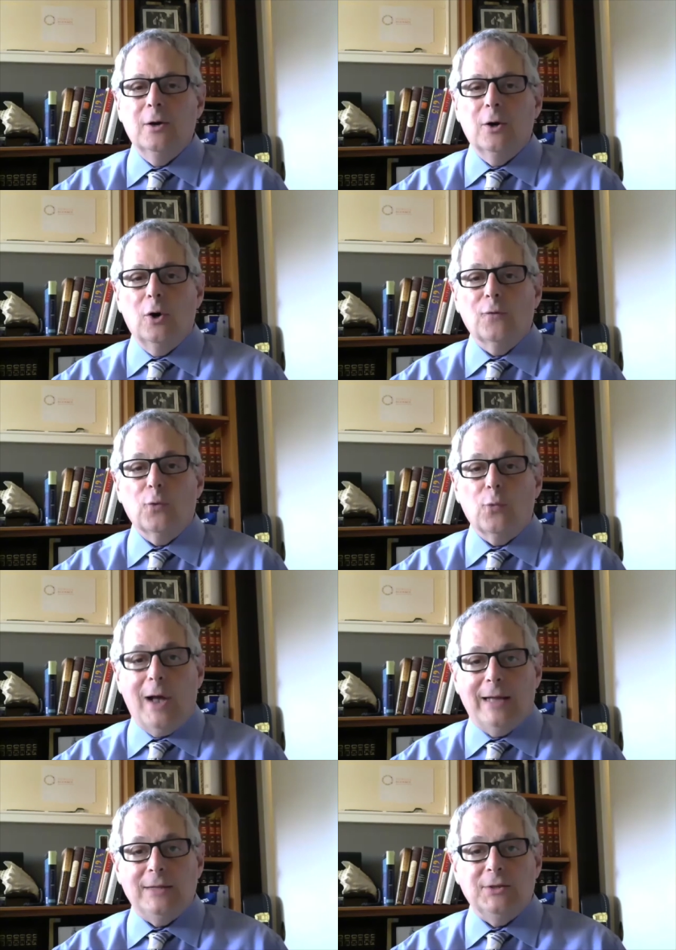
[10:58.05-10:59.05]

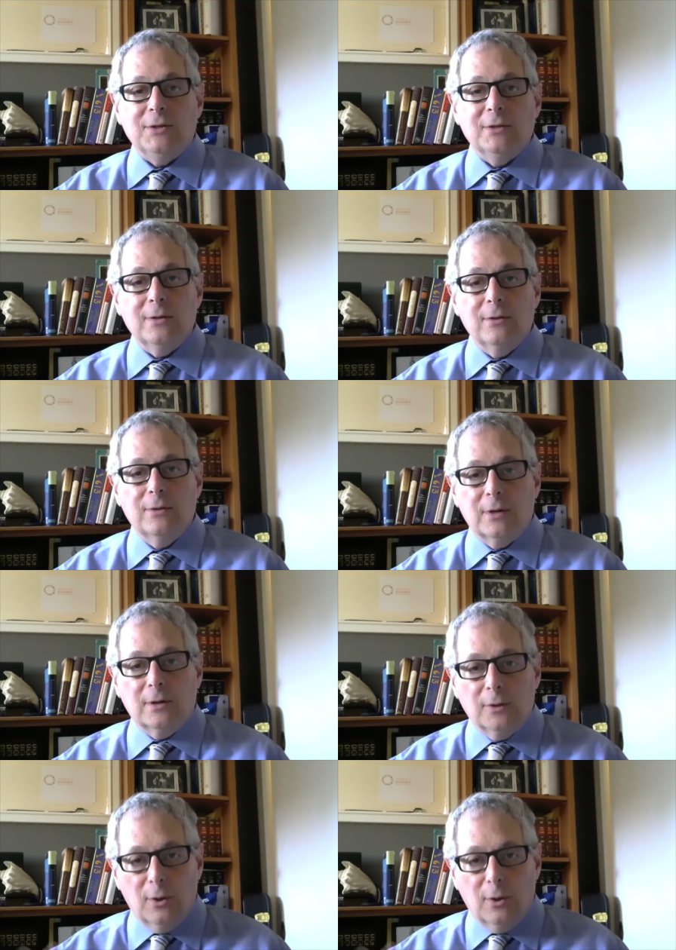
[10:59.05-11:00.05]
overrides the
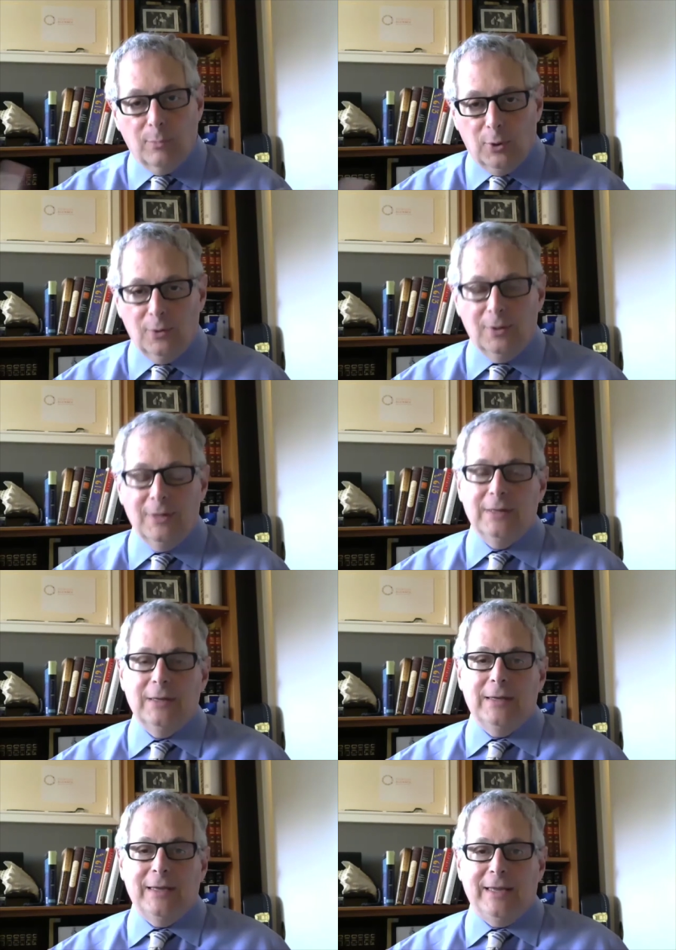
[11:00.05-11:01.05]
global
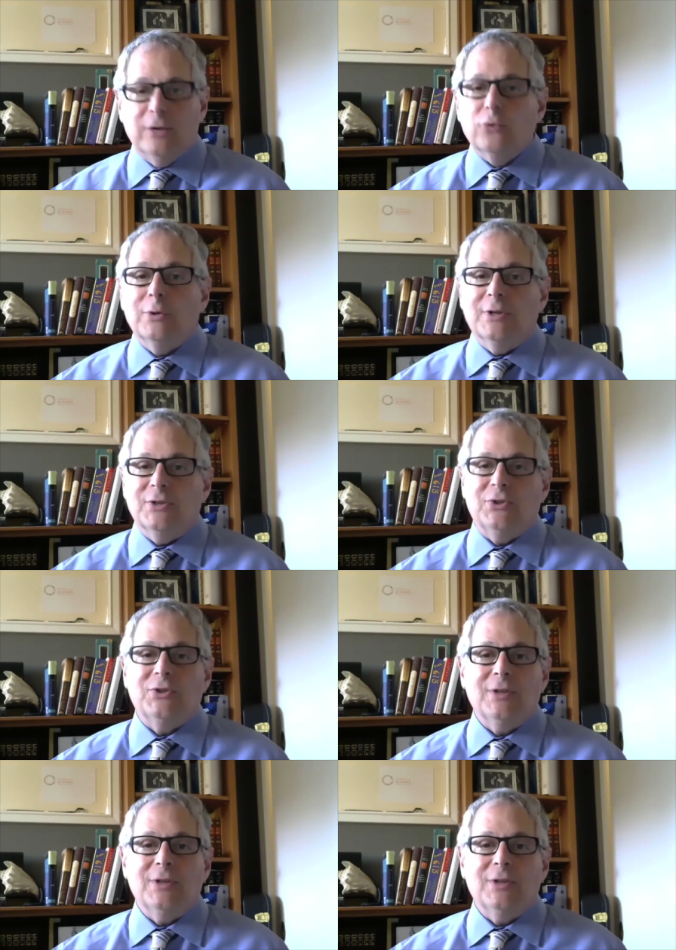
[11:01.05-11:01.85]
interests